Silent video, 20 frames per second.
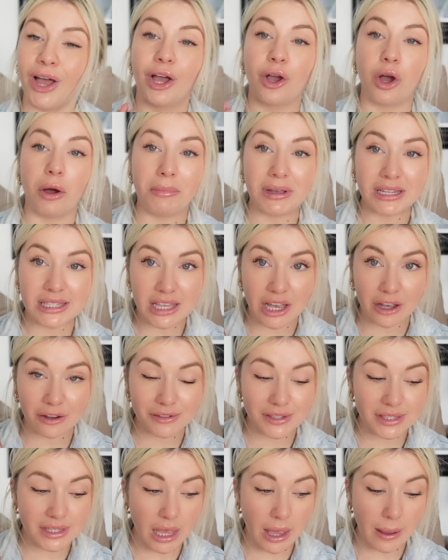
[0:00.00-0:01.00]
I got myself
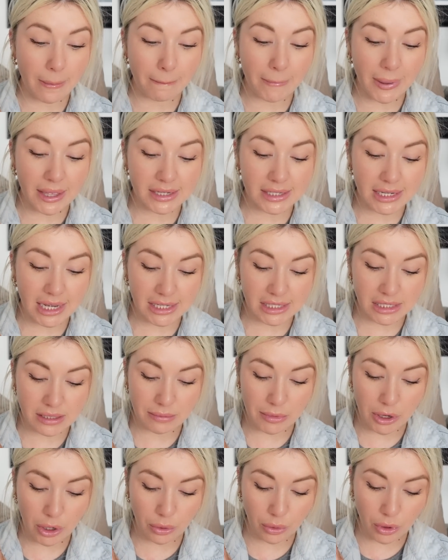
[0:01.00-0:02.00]
some
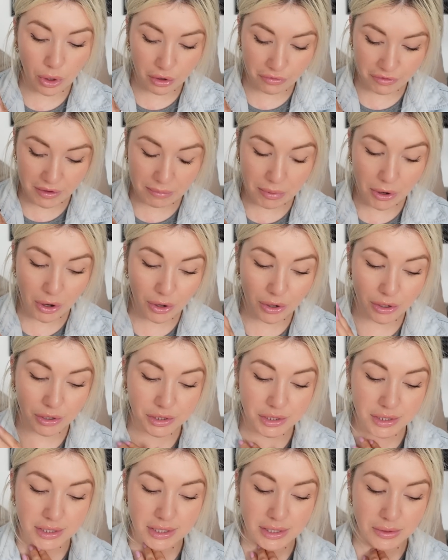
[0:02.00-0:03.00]
Tassimo coffee
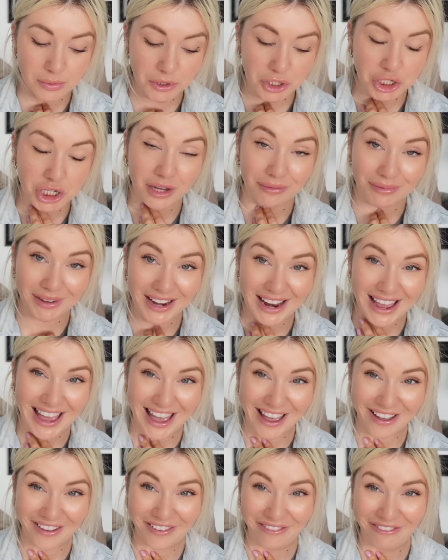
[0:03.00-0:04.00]
pods, which I'm gonna
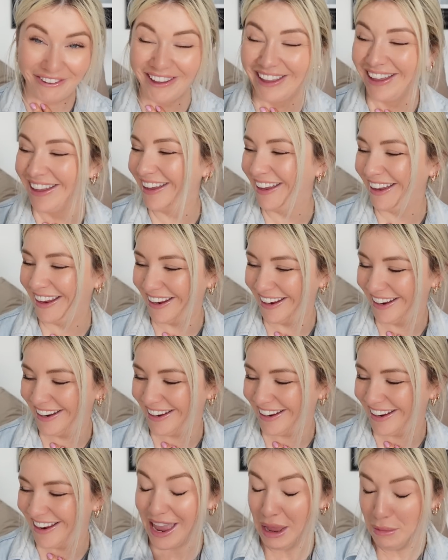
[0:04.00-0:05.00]
have
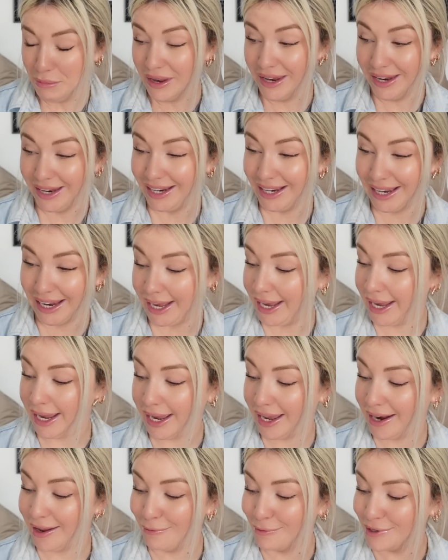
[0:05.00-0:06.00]
imminently,
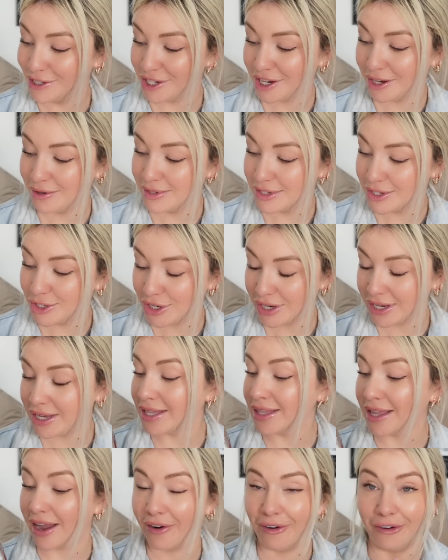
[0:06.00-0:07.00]
and I wish I was drinking
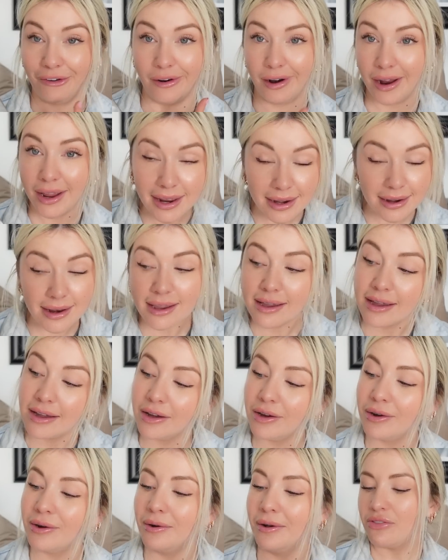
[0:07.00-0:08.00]
that right
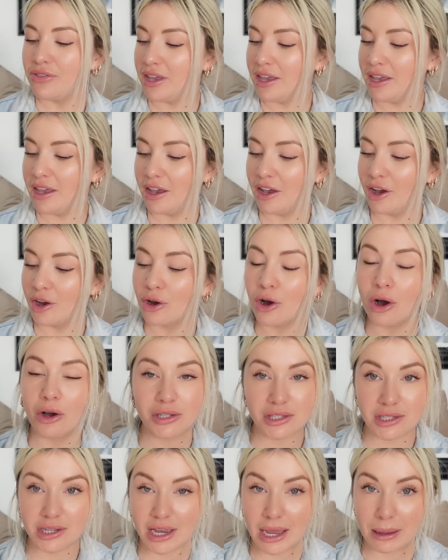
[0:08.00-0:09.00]
now. The
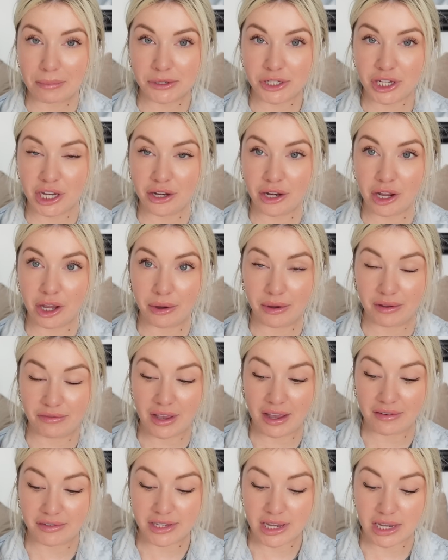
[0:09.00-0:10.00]
Costa cappuccino, if you
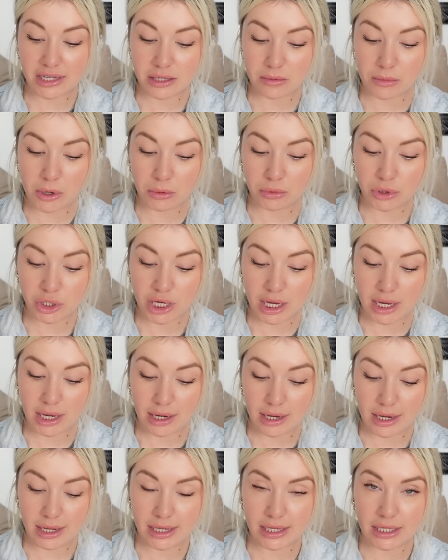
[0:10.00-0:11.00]
have a Tassimo
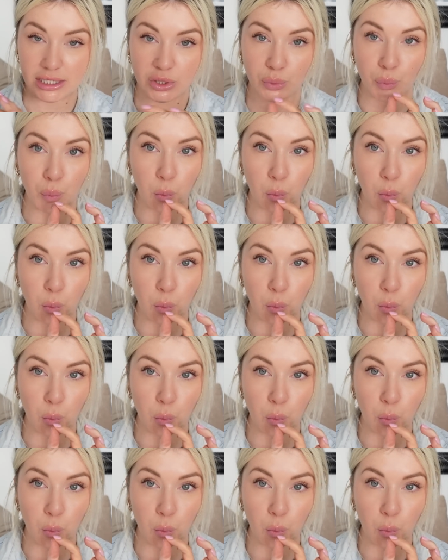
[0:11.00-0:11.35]
machine, is